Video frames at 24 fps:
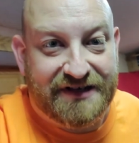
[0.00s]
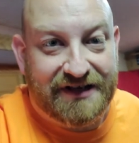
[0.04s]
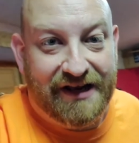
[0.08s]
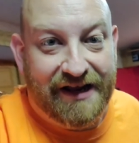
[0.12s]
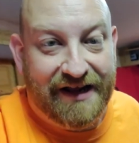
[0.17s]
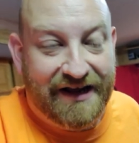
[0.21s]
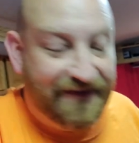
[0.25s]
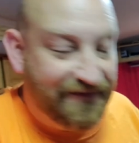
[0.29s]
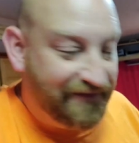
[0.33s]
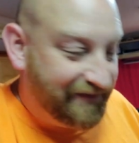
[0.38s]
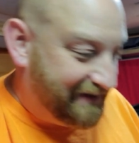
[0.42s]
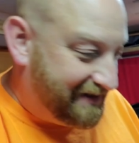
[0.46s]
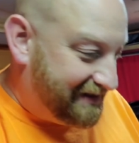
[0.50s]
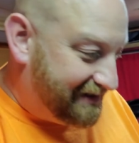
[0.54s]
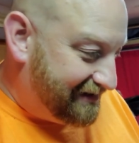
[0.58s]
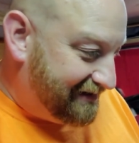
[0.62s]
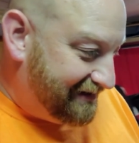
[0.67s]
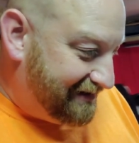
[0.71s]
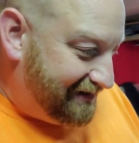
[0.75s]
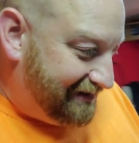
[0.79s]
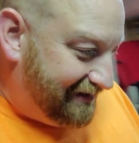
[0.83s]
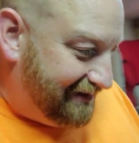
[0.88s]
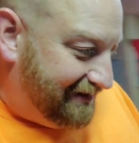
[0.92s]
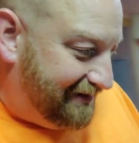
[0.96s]
left
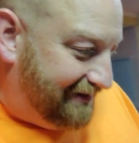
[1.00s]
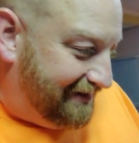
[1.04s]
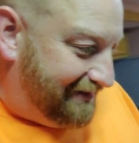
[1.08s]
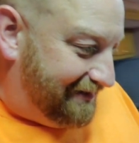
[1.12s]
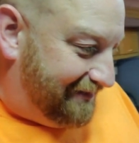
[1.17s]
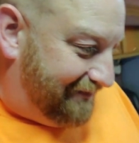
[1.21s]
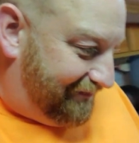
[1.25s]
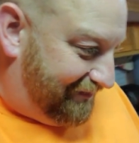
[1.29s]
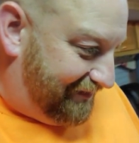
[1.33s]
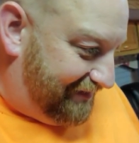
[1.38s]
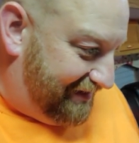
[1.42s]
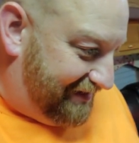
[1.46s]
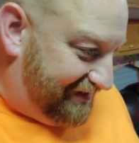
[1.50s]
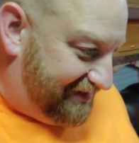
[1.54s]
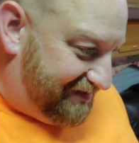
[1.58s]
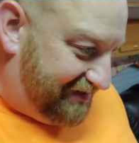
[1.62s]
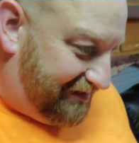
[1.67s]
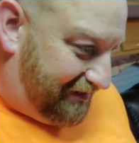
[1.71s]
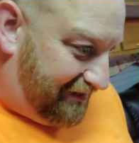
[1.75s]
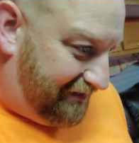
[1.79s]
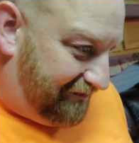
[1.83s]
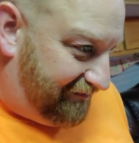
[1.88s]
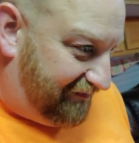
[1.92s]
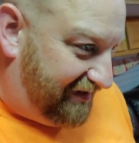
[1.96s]
for this
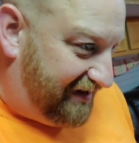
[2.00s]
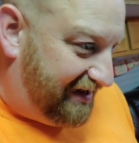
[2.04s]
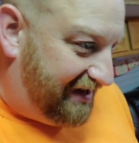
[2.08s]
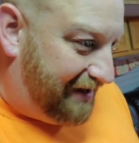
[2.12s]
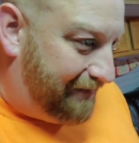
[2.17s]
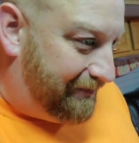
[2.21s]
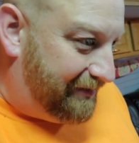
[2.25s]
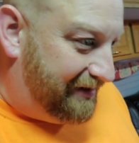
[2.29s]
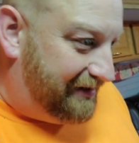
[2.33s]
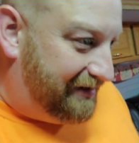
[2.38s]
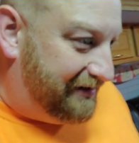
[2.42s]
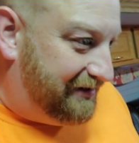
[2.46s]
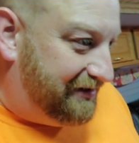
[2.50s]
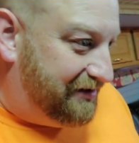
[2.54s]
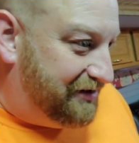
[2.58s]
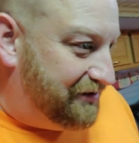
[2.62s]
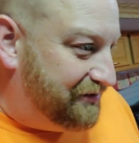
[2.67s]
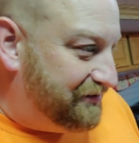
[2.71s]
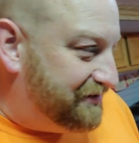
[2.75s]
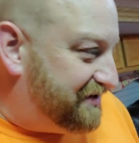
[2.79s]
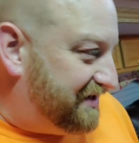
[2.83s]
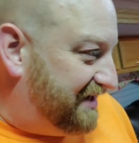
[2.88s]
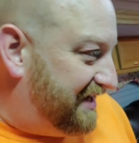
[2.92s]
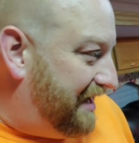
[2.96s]
RV. I've been
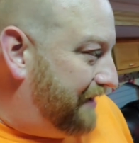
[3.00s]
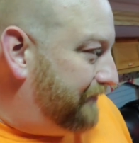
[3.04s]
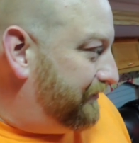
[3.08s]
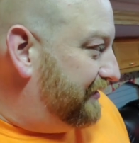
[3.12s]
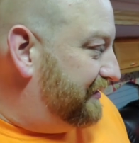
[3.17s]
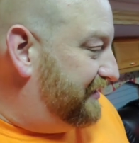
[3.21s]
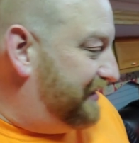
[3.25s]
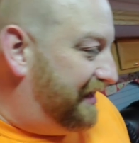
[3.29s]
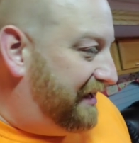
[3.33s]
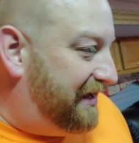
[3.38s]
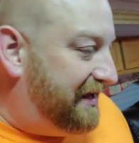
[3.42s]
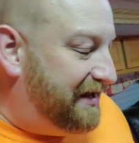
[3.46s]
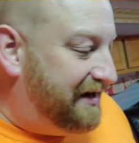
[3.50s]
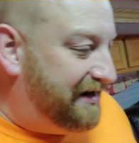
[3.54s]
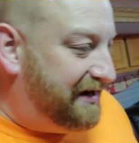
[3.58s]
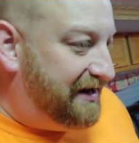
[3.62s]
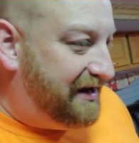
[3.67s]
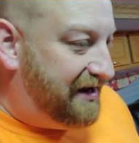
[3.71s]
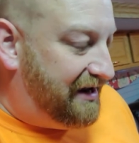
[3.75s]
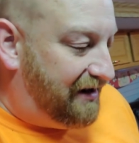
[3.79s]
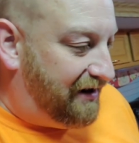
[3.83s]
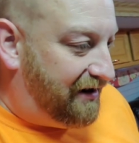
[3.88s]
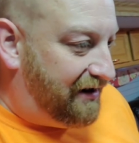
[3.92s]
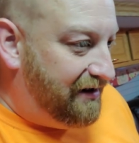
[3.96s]
using everything in
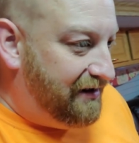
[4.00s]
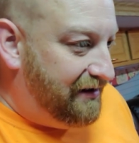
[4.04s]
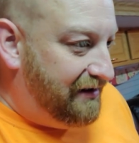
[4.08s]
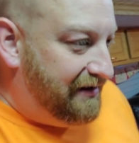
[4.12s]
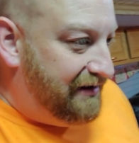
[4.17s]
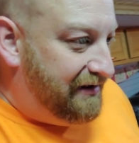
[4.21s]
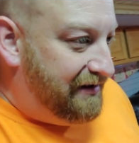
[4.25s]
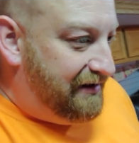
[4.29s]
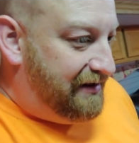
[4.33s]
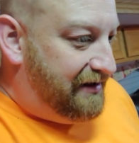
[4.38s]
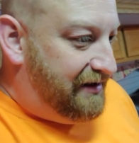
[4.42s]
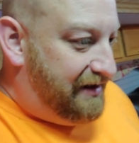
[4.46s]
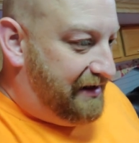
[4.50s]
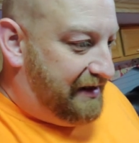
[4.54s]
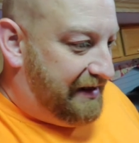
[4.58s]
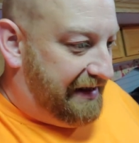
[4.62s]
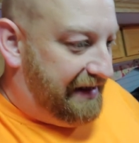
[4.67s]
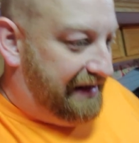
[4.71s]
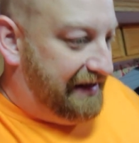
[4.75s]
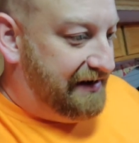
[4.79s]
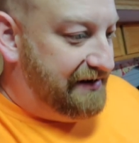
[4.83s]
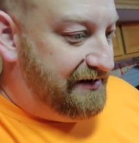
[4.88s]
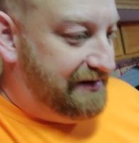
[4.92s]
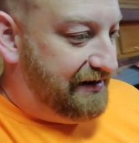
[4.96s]
here.
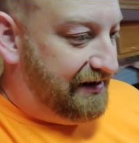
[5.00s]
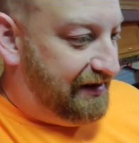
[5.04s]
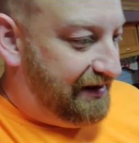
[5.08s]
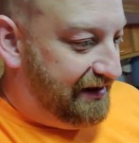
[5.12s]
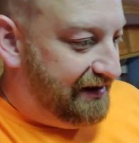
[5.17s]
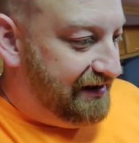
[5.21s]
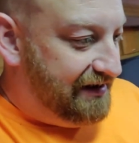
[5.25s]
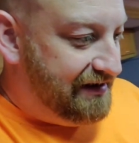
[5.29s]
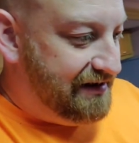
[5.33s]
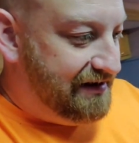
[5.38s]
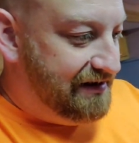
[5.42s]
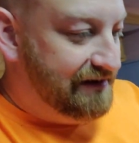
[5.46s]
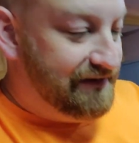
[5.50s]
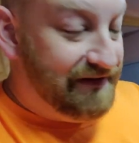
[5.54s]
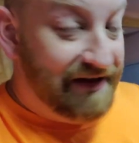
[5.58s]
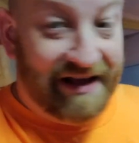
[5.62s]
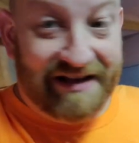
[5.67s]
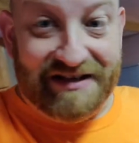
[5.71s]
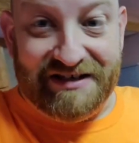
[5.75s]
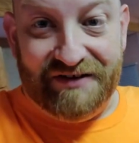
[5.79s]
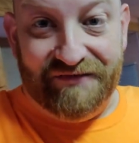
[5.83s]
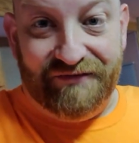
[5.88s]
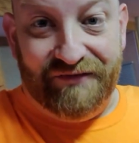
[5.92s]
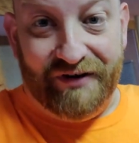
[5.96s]
And uh,
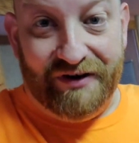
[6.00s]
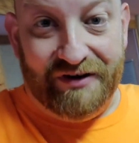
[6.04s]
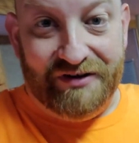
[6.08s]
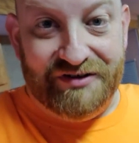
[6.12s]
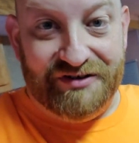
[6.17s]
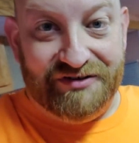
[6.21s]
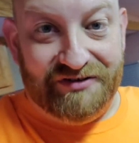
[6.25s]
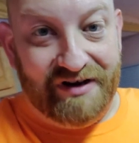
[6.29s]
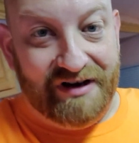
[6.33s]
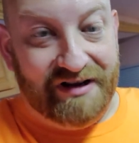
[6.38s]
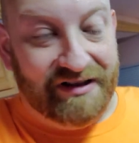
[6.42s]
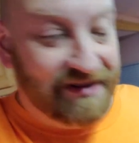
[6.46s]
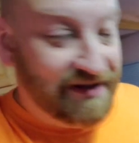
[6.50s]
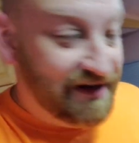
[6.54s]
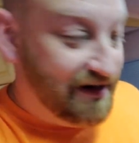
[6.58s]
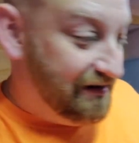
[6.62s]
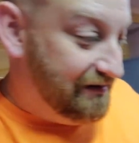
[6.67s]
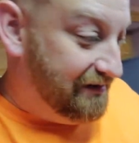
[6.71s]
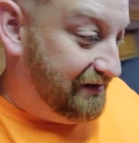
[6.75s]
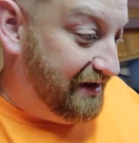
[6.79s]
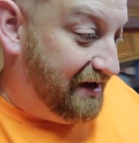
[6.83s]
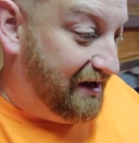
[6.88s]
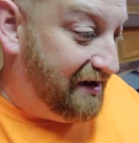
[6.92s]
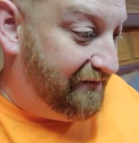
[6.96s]
that's a first right there,
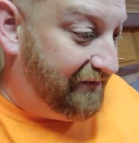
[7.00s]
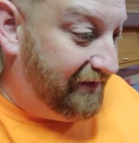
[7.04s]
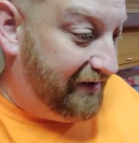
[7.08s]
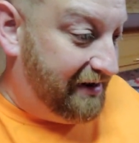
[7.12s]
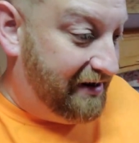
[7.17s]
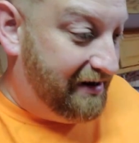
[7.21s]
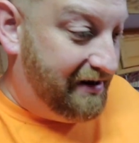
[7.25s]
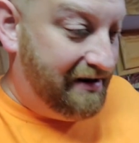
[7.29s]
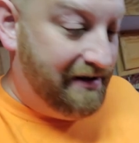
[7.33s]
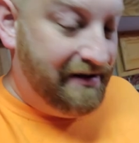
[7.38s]
the oven.